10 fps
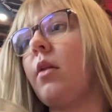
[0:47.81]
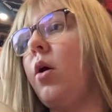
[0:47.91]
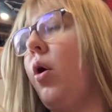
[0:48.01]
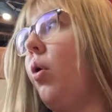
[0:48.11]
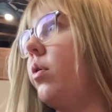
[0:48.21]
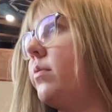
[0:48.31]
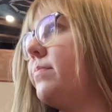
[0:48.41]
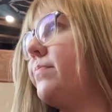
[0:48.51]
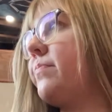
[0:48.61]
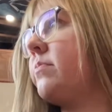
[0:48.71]

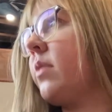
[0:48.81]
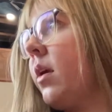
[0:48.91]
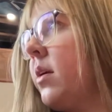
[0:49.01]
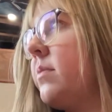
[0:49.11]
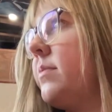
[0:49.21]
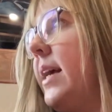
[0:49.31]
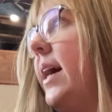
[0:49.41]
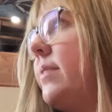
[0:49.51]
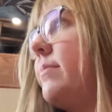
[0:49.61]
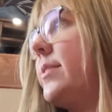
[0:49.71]
Oh,
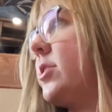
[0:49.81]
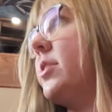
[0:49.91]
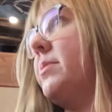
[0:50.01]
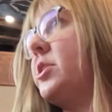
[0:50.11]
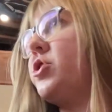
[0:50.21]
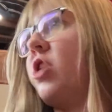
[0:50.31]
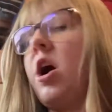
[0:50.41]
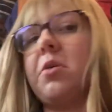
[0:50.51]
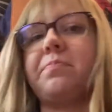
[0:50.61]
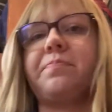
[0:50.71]
yeah, it's good and strong.